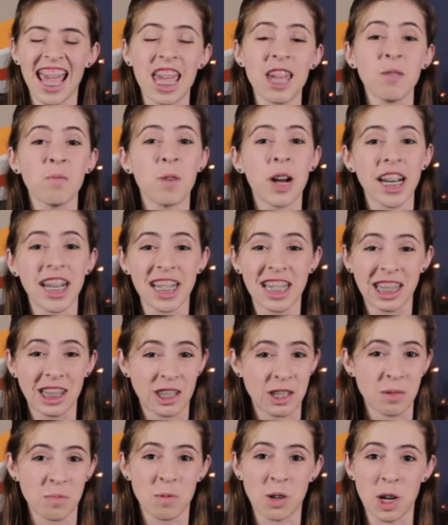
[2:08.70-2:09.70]
He wanted to
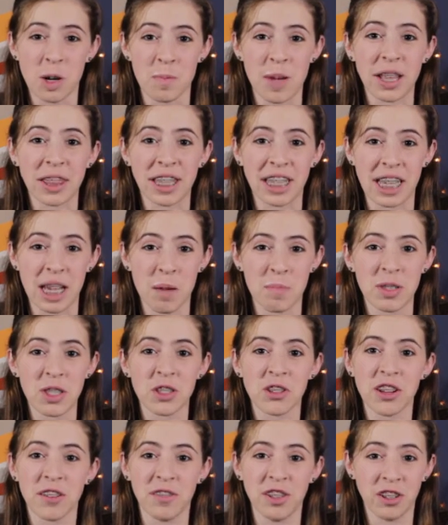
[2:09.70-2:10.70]
learn more about the
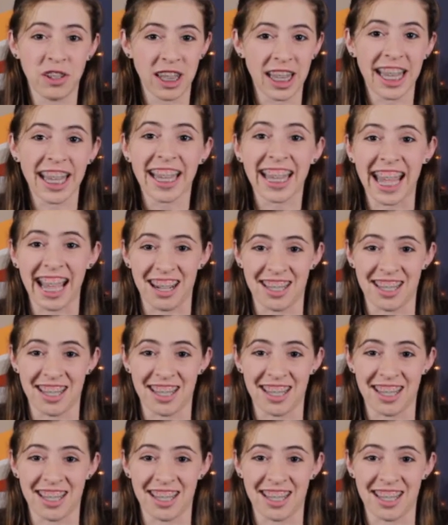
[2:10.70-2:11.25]
chemistry of nucleic